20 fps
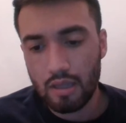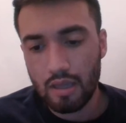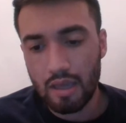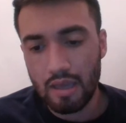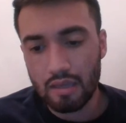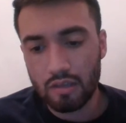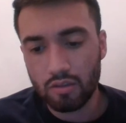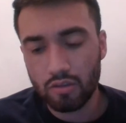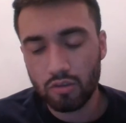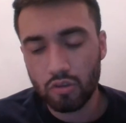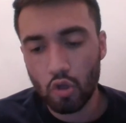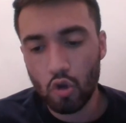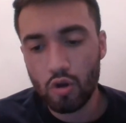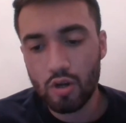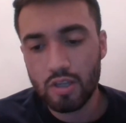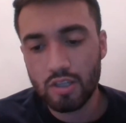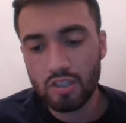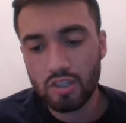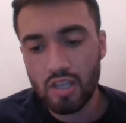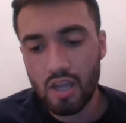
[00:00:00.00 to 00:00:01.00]
a
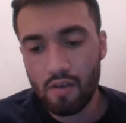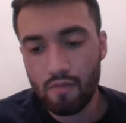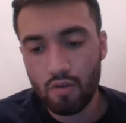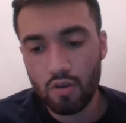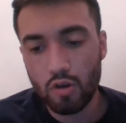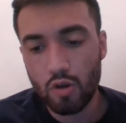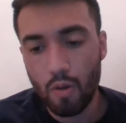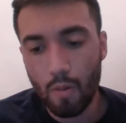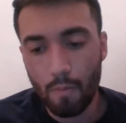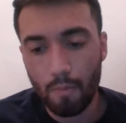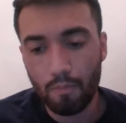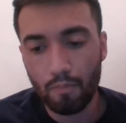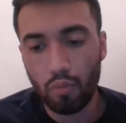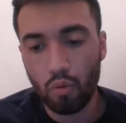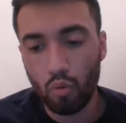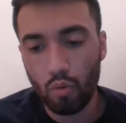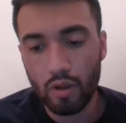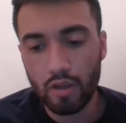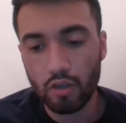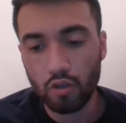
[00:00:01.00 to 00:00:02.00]
37
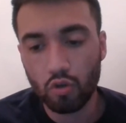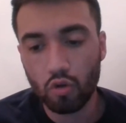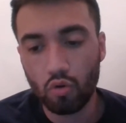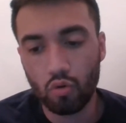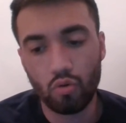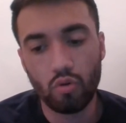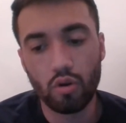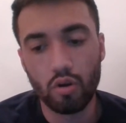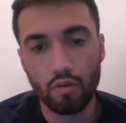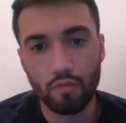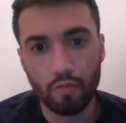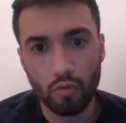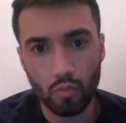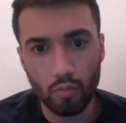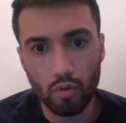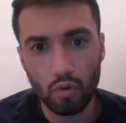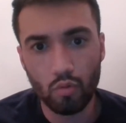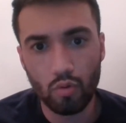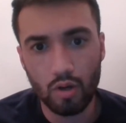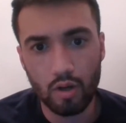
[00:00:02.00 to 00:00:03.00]
point quarter from
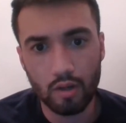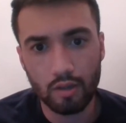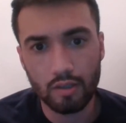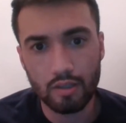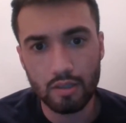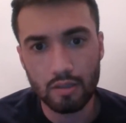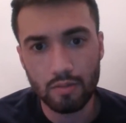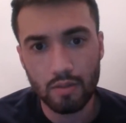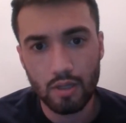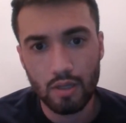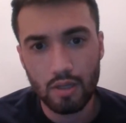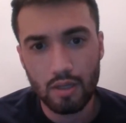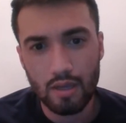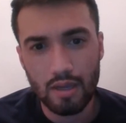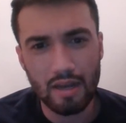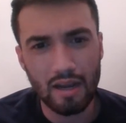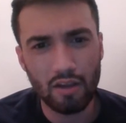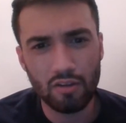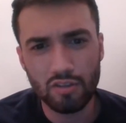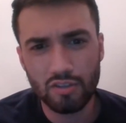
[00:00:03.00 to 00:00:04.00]
Milwaukee.
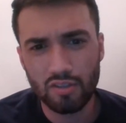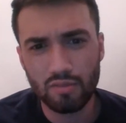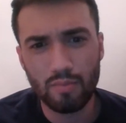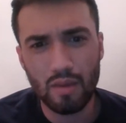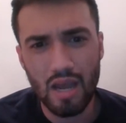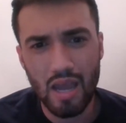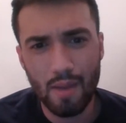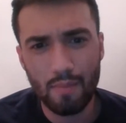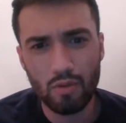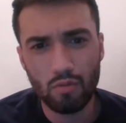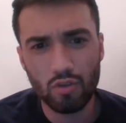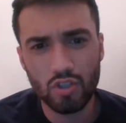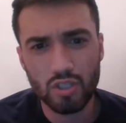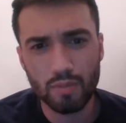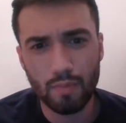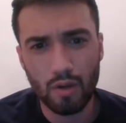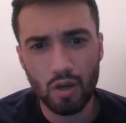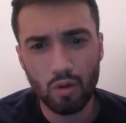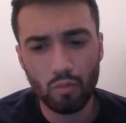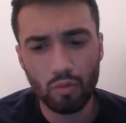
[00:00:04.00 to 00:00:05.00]
And how does Miami
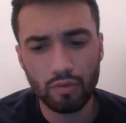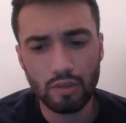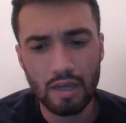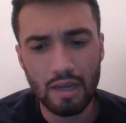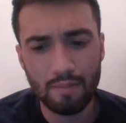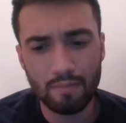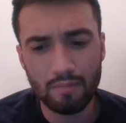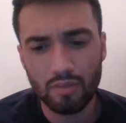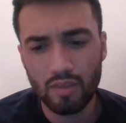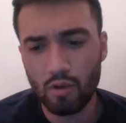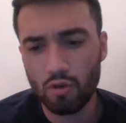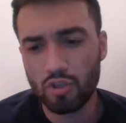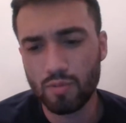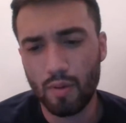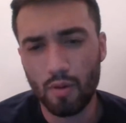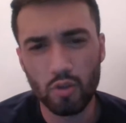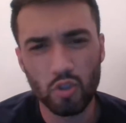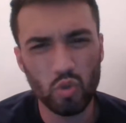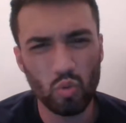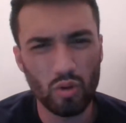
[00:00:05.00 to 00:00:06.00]
respond with that? They
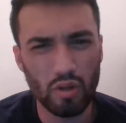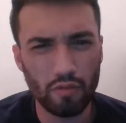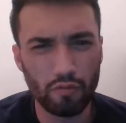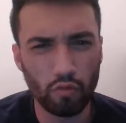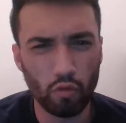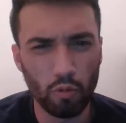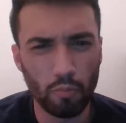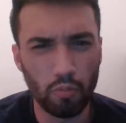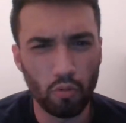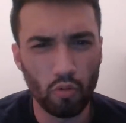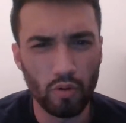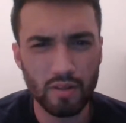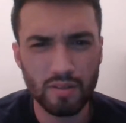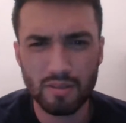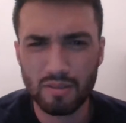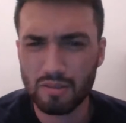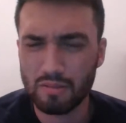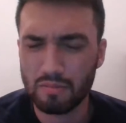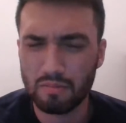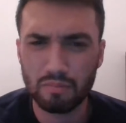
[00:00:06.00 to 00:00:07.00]
respond with 24 points.
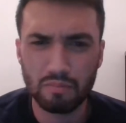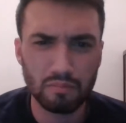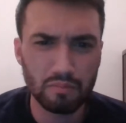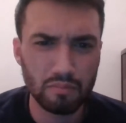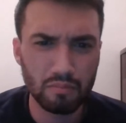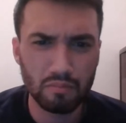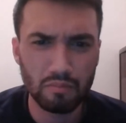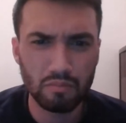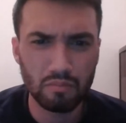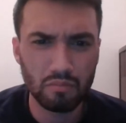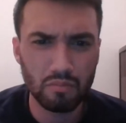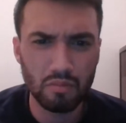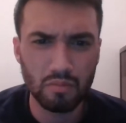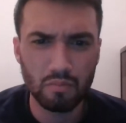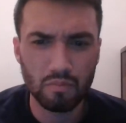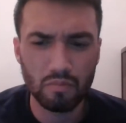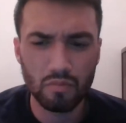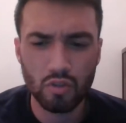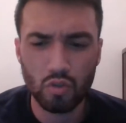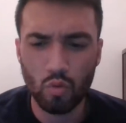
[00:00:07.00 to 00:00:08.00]

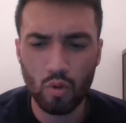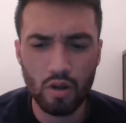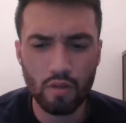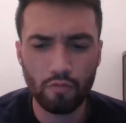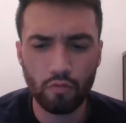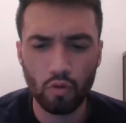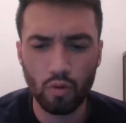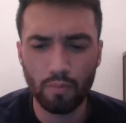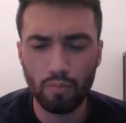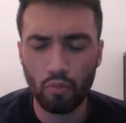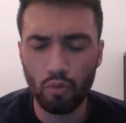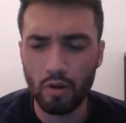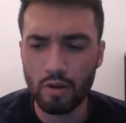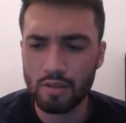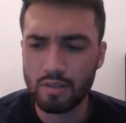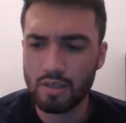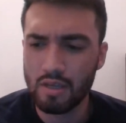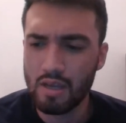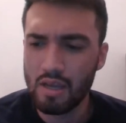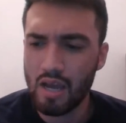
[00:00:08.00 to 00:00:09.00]
24 points.
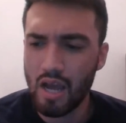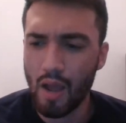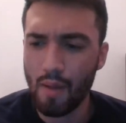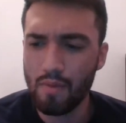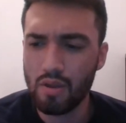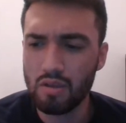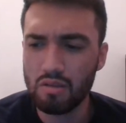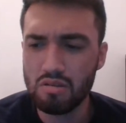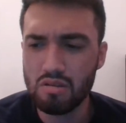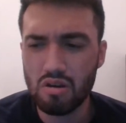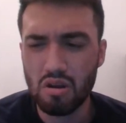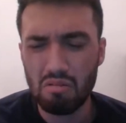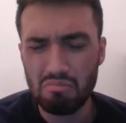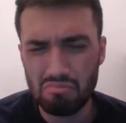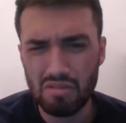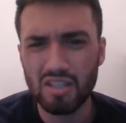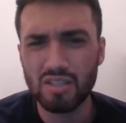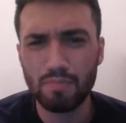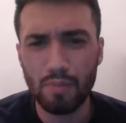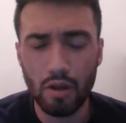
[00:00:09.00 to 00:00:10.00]
I mean, you know,
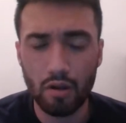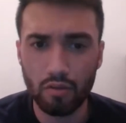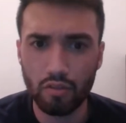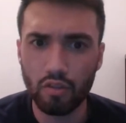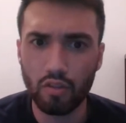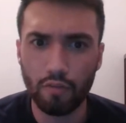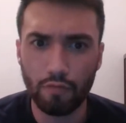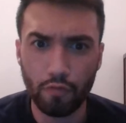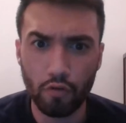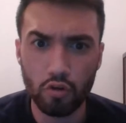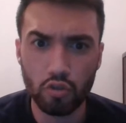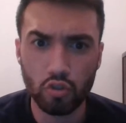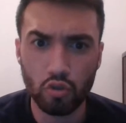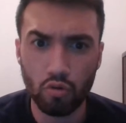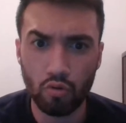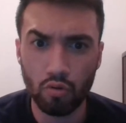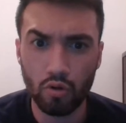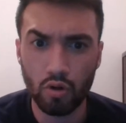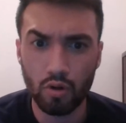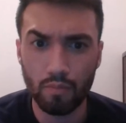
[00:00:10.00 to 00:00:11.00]
it's better than the first
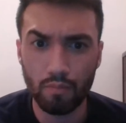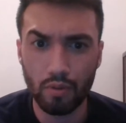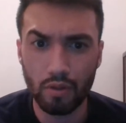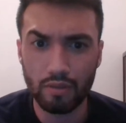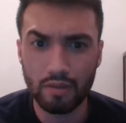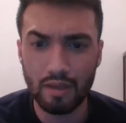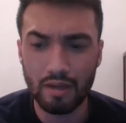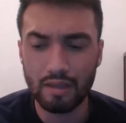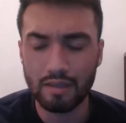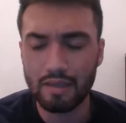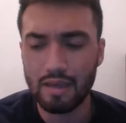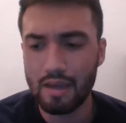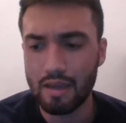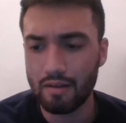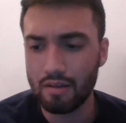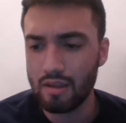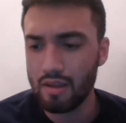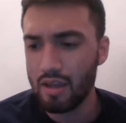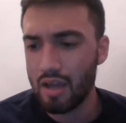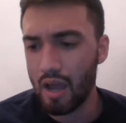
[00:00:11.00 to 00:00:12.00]
quarter, but then
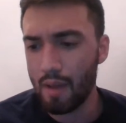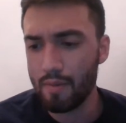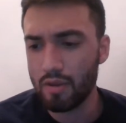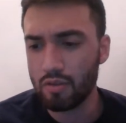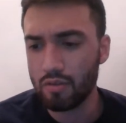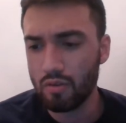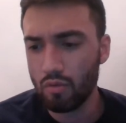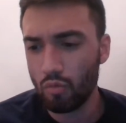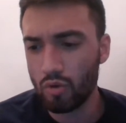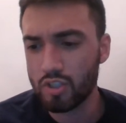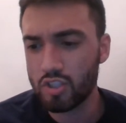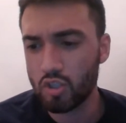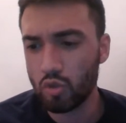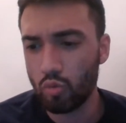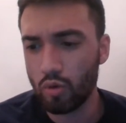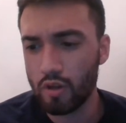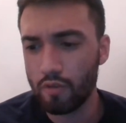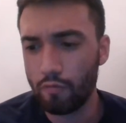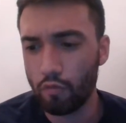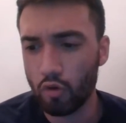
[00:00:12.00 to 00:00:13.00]
again, I mean, what's
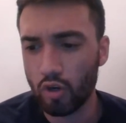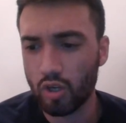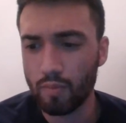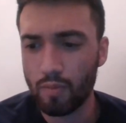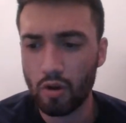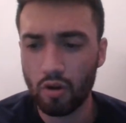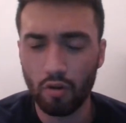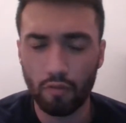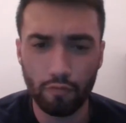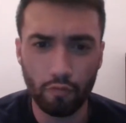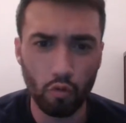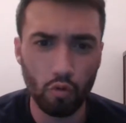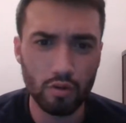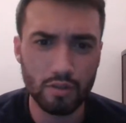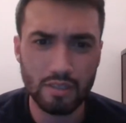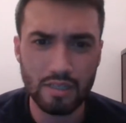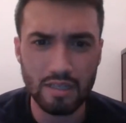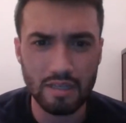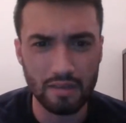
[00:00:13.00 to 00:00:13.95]
24 compared to 14